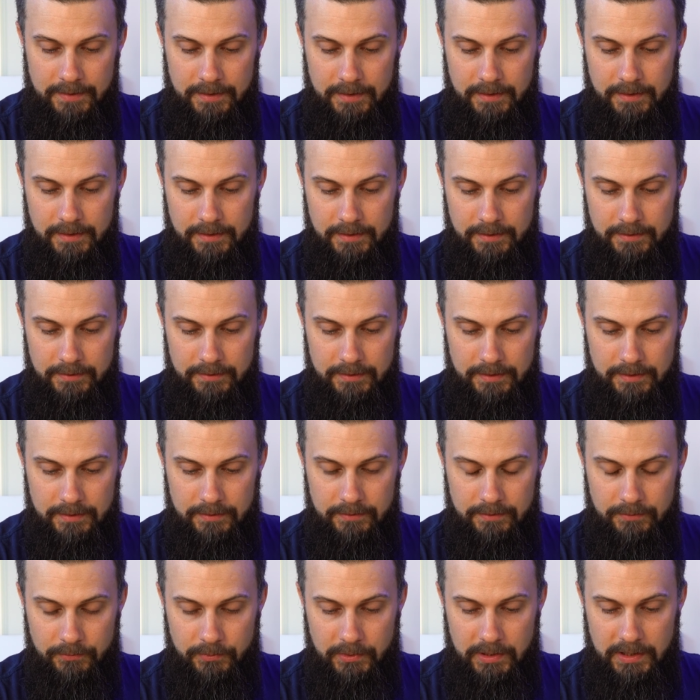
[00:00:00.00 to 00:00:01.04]
And
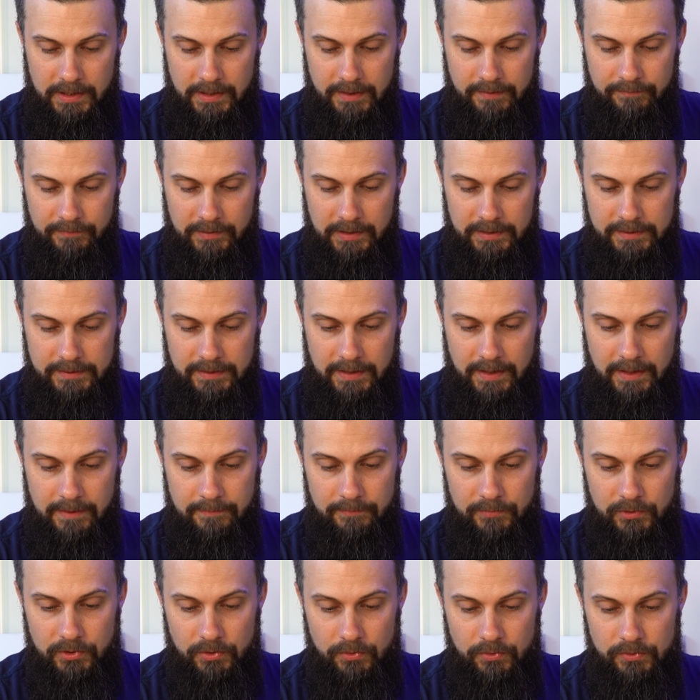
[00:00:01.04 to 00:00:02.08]
we have a
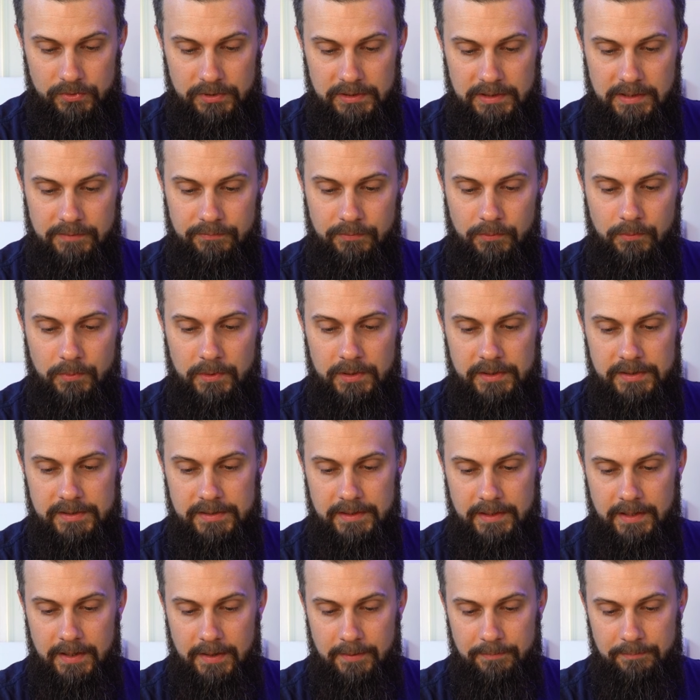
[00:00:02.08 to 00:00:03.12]
time dose if we want to
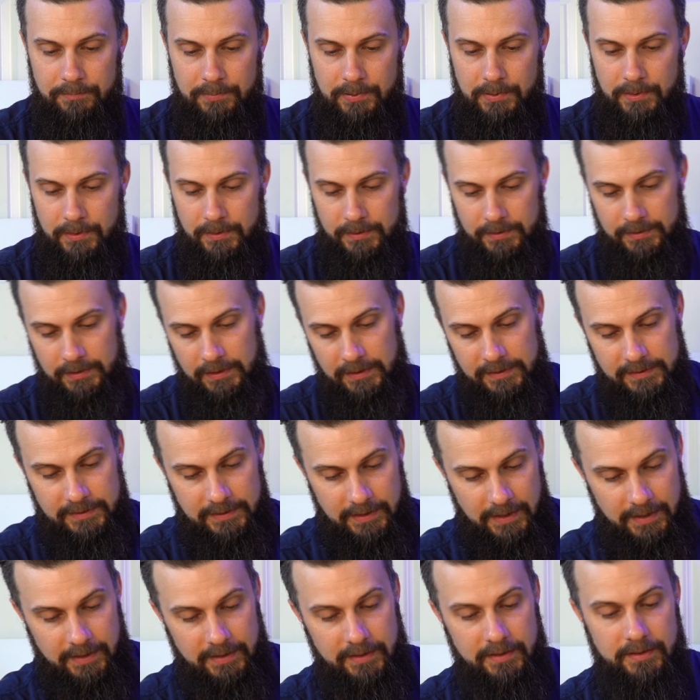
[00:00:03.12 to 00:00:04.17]
set up, let's
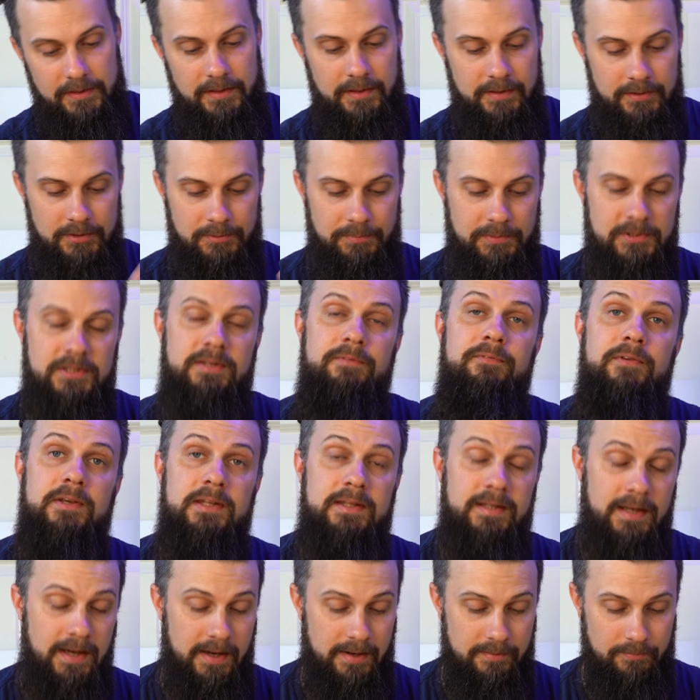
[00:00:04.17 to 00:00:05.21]
say, a specific
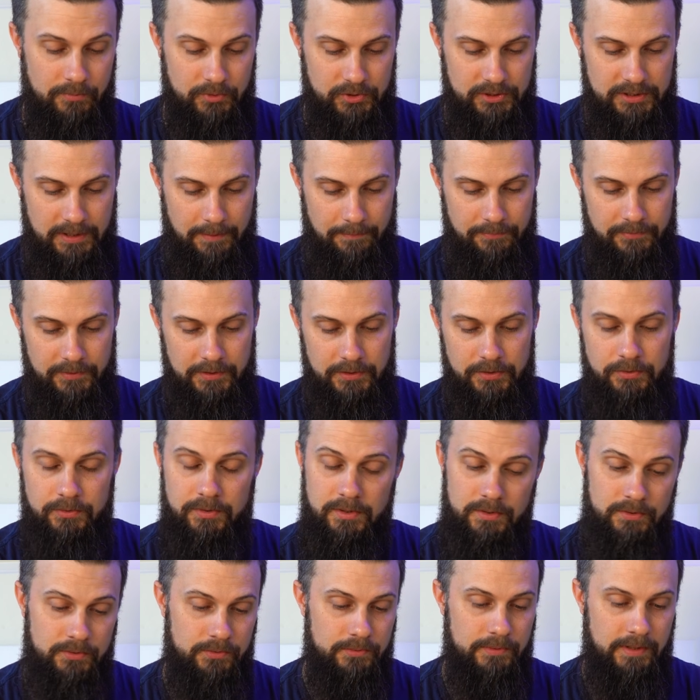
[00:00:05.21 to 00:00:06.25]
time or something. You
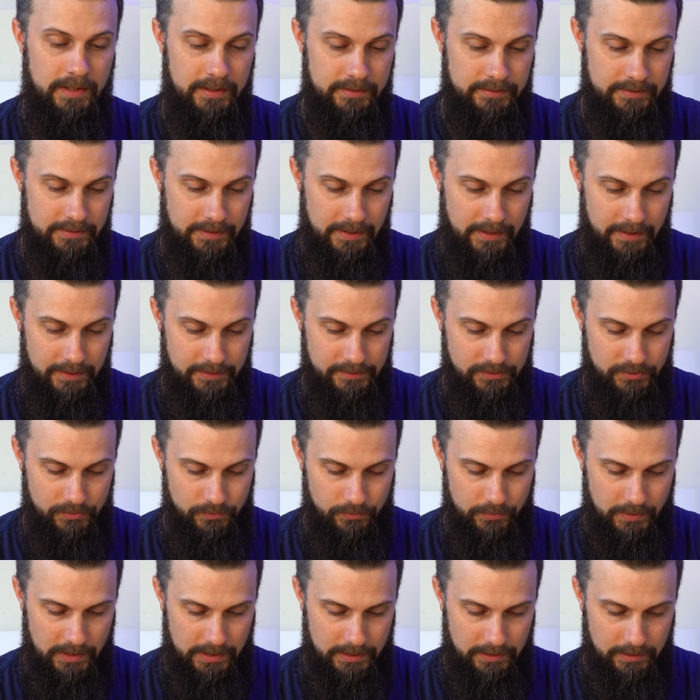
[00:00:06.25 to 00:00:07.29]
can do that as
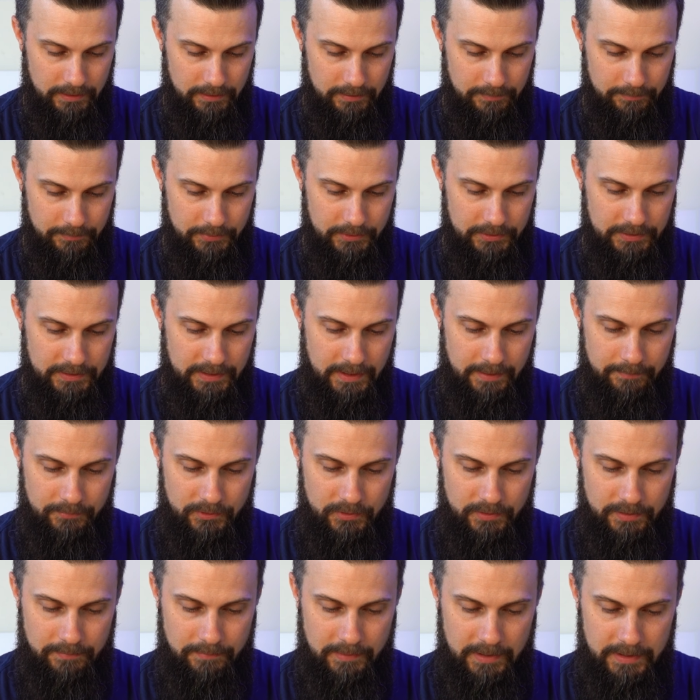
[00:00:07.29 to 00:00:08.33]
well, but I'm
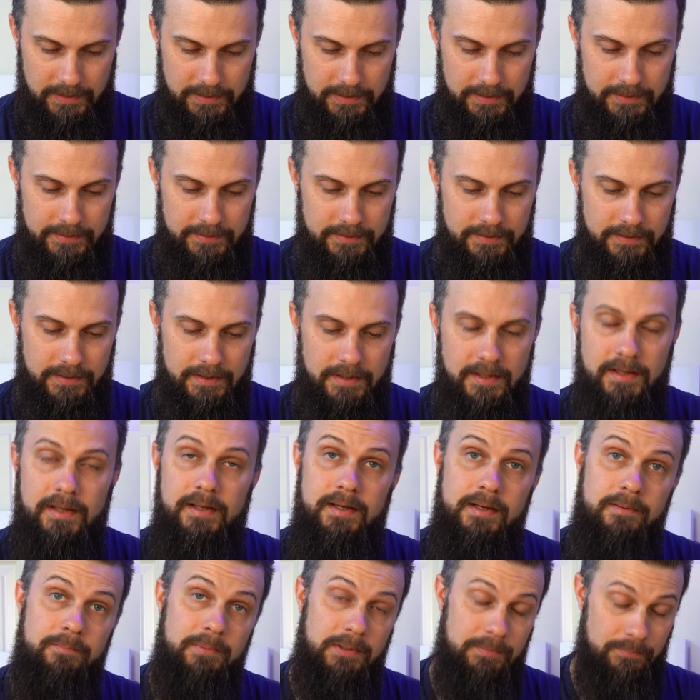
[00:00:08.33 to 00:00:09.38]
going to make it a
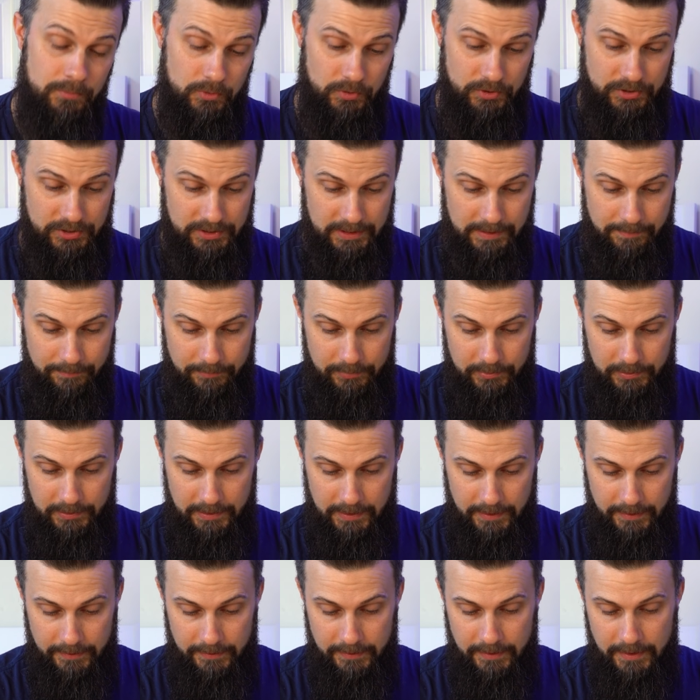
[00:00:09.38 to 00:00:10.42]
little bit more simple
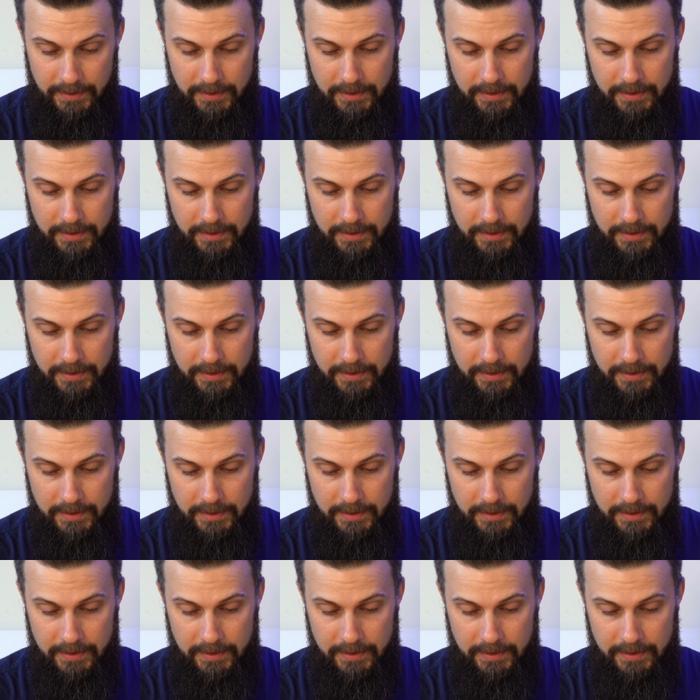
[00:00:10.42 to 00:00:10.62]
here.